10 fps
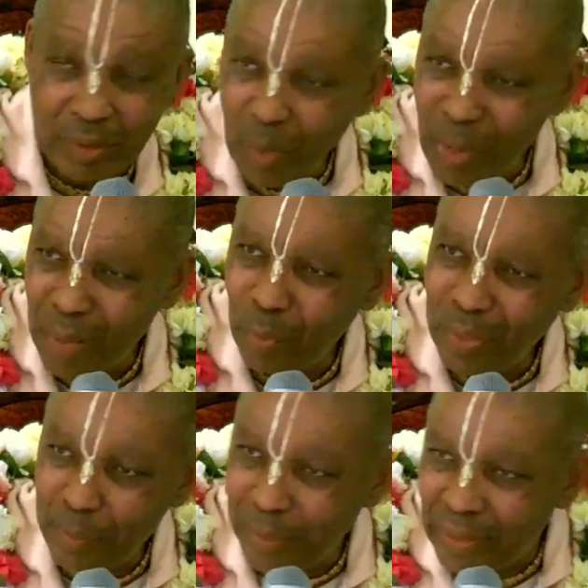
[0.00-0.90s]
Now, why would
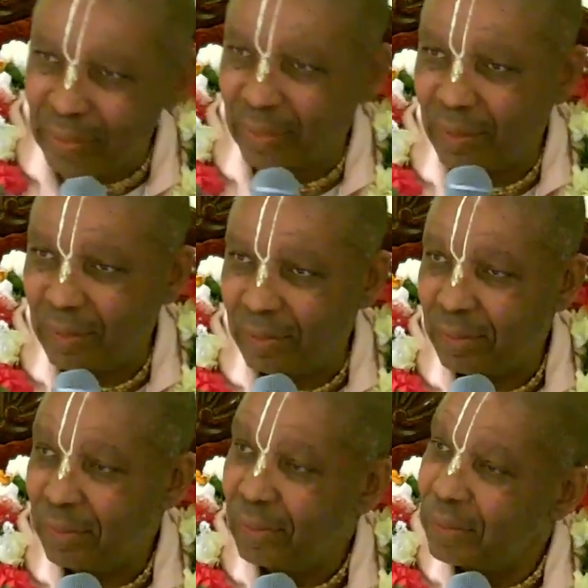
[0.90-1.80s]
he be?
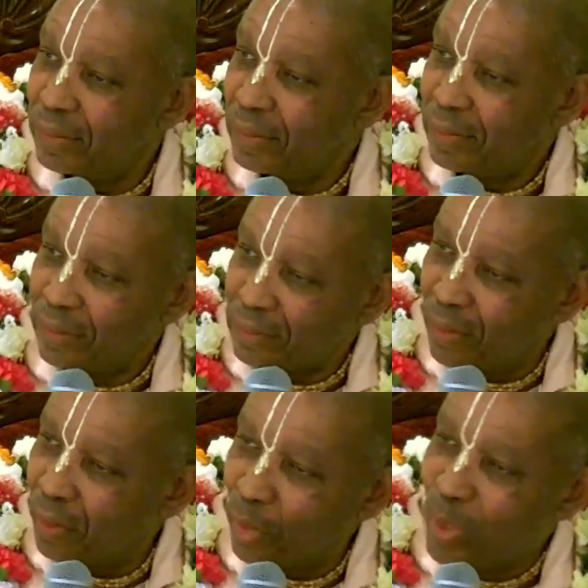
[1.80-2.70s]

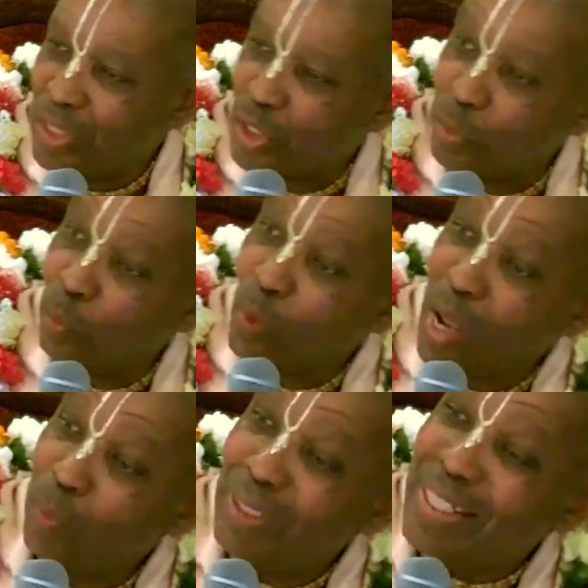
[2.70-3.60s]
No, the question should be, why would he